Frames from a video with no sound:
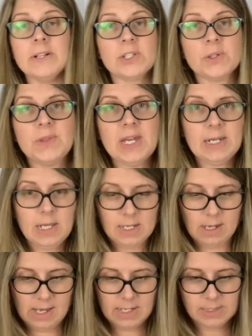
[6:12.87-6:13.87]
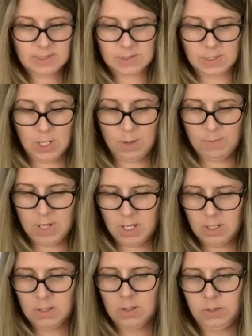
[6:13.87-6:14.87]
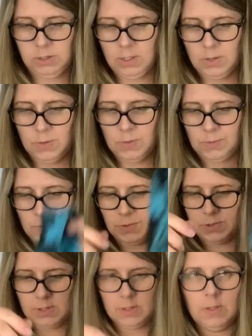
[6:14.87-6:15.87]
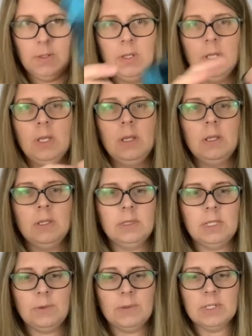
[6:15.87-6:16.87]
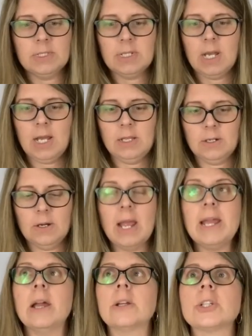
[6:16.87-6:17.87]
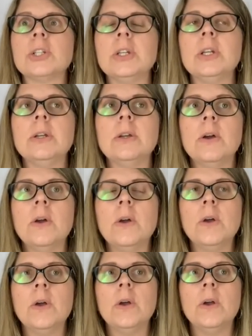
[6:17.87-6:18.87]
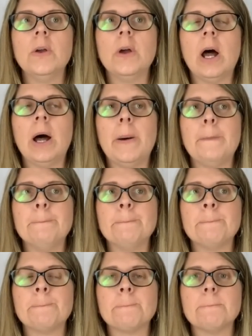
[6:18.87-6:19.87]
right, so then I got some clothes. They were a dollar. I actually, um,